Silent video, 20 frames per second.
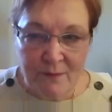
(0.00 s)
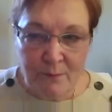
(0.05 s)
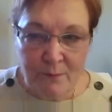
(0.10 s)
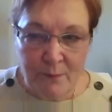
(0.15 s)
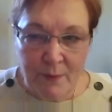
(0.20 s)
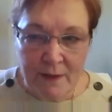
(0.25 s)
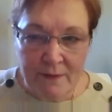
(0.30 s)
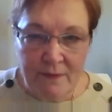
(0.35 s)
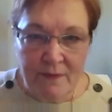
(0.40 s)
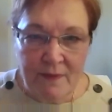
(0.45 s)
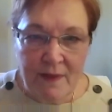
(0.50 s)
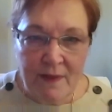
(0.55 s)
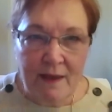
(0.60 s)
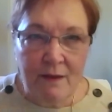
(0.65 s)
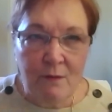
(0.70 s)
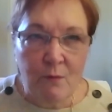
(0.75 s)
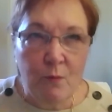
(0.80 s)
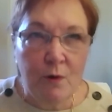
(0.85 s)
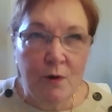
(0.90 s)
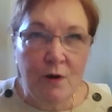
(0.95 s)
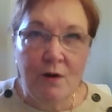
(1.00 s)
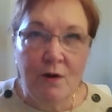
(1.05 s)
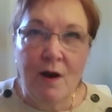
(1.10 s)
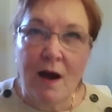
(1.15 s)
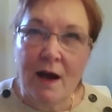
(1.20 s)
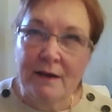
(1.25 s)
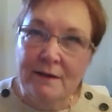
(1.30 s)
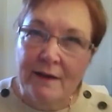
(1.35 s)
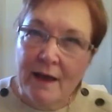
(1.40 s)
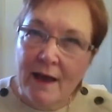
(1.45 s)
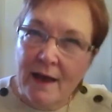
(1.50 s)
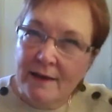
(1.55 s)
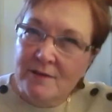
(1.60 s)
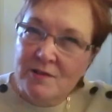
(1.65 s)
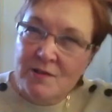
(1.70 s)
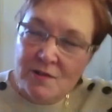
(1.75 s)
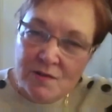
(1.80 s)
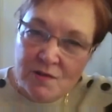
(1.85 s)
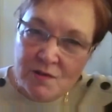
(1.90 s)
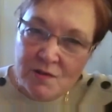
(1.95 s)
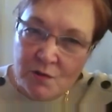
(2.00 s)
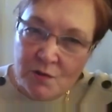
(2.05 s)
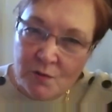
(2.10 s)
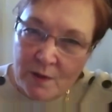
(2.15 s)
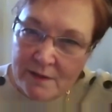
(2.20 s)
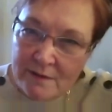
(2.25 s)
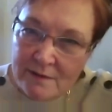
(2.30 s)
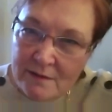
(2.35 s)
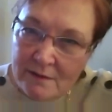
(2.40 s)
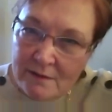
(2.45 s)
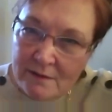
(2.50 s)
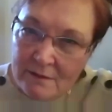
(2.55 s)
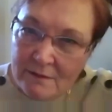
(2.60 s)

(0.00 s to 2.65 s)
But they were unconscious to it.